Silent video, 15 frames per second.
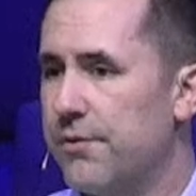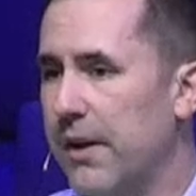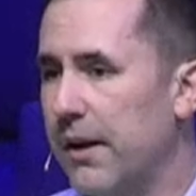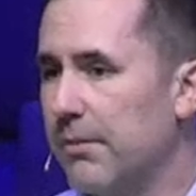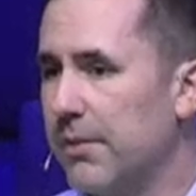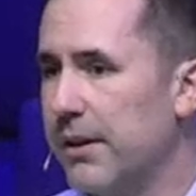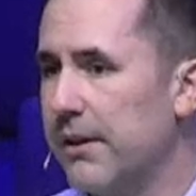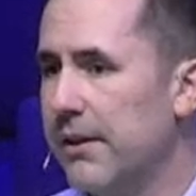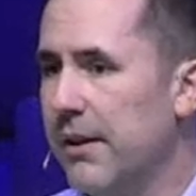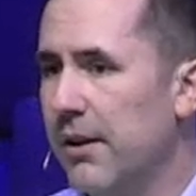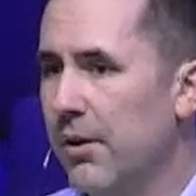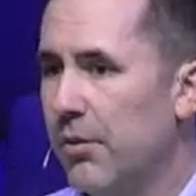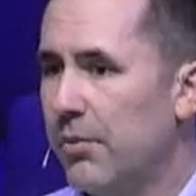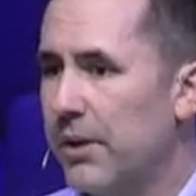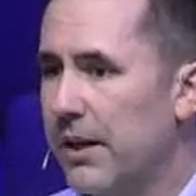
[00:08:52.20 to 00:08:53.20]
family,
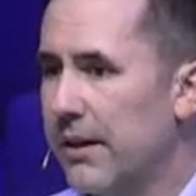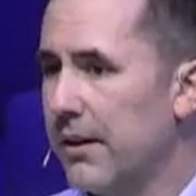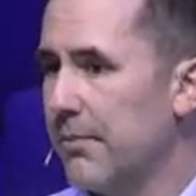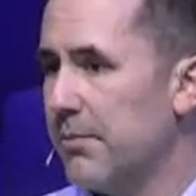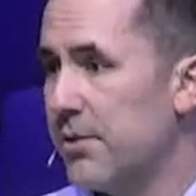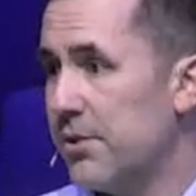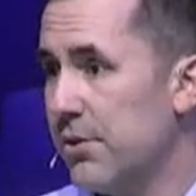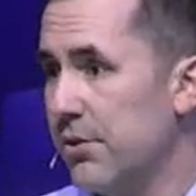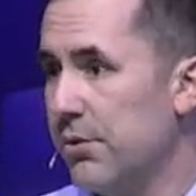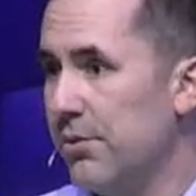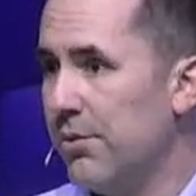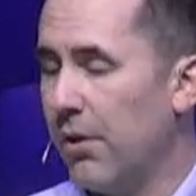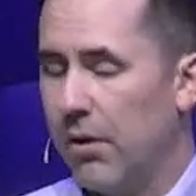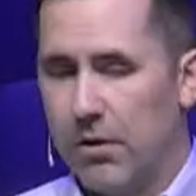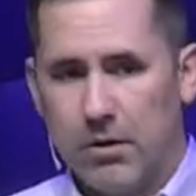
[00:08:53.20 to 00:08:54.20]
when it comes
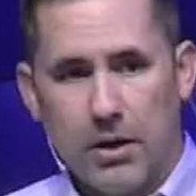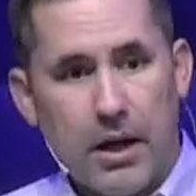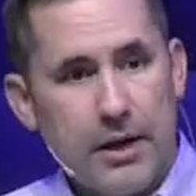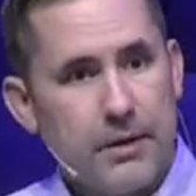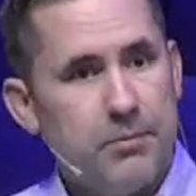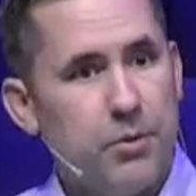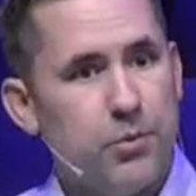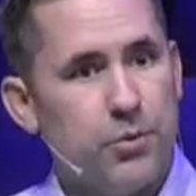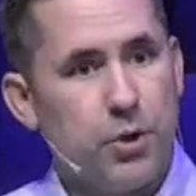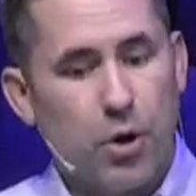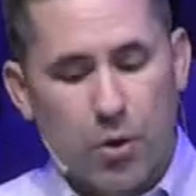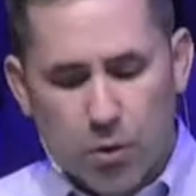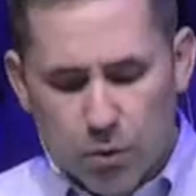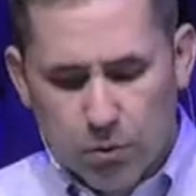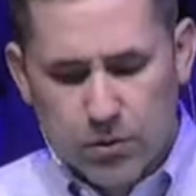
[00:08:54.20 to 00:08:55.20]
to our Lottie Moon
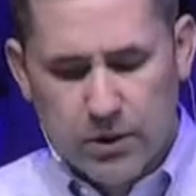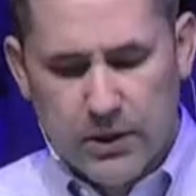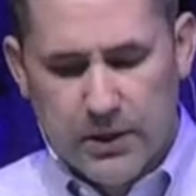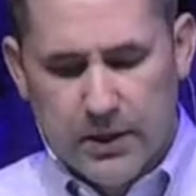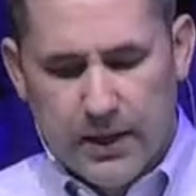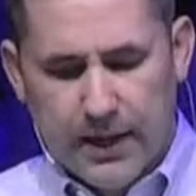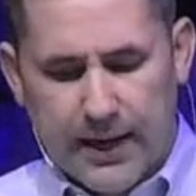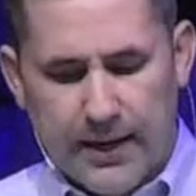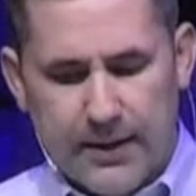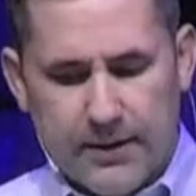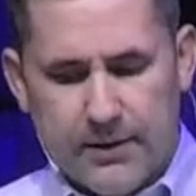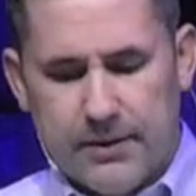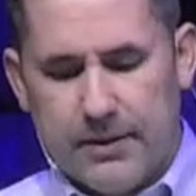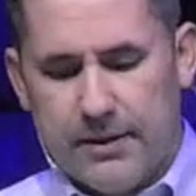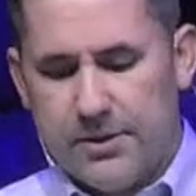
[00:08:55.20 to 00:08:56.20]
goal.
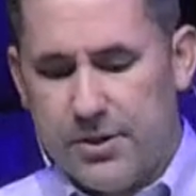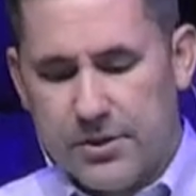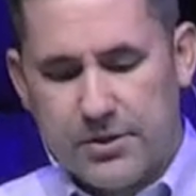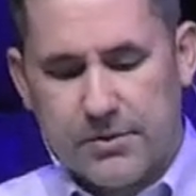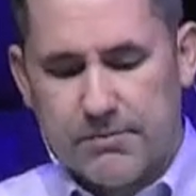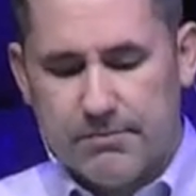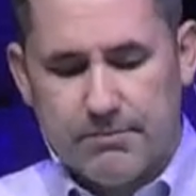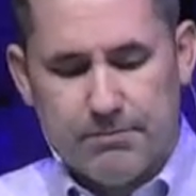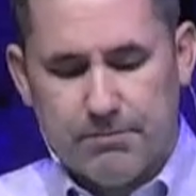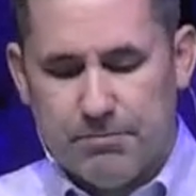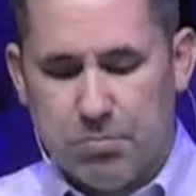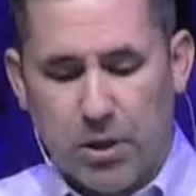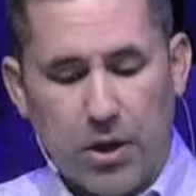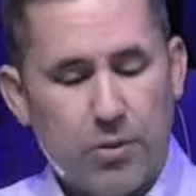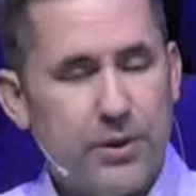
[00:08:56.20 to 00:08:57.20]
And just
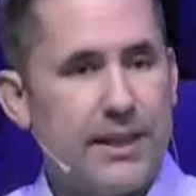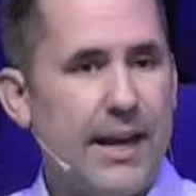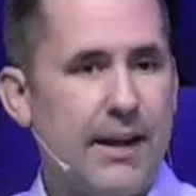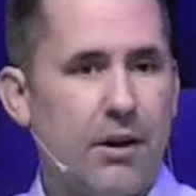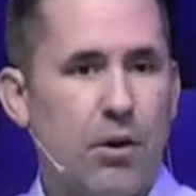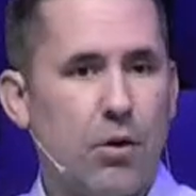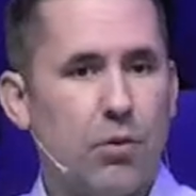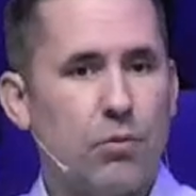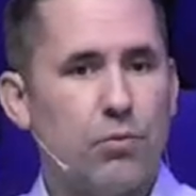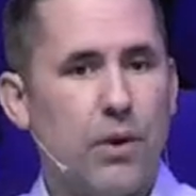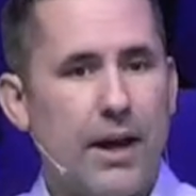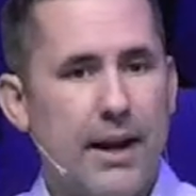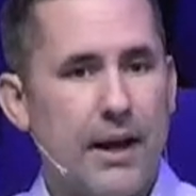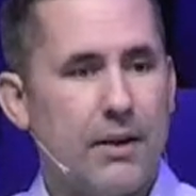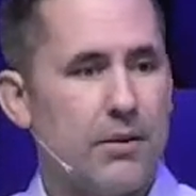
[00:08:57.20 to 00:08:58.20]
blowing that goal
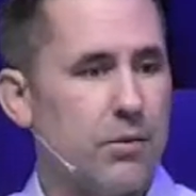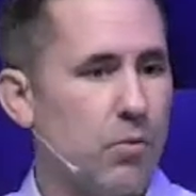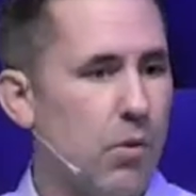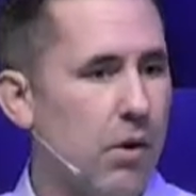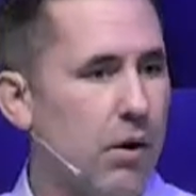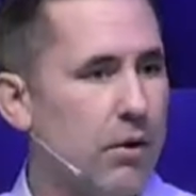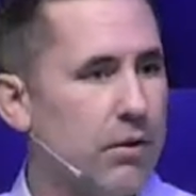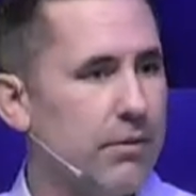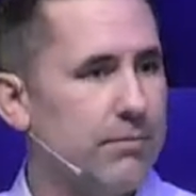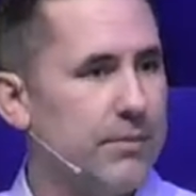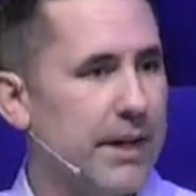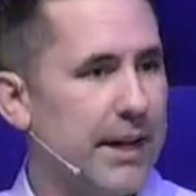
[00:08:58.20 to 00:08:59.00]
right out of the water.